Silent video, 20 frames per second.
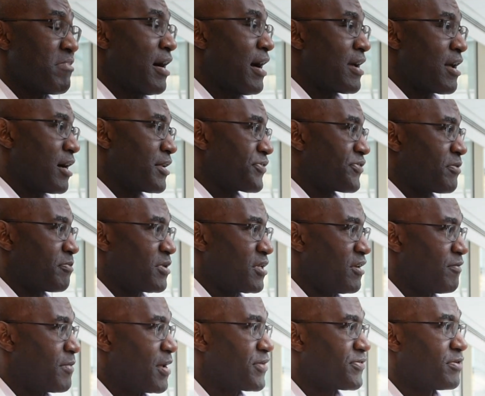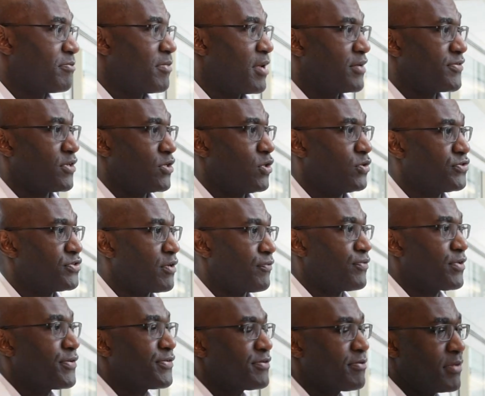I honestly believe makes a huge
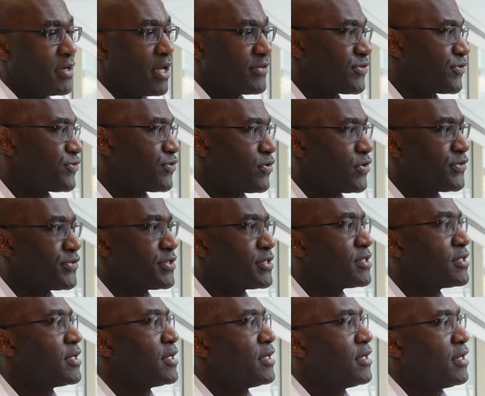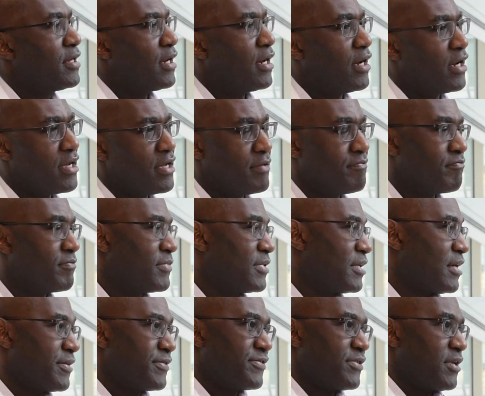difference. As a surgeon,
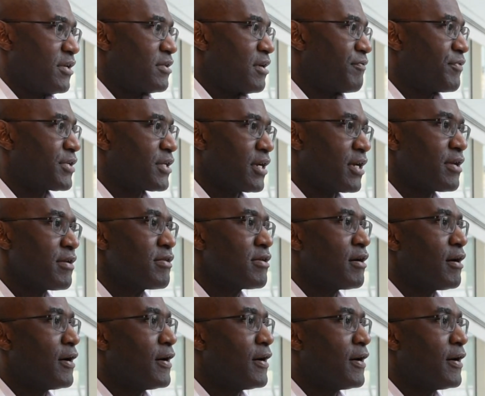I see it every day,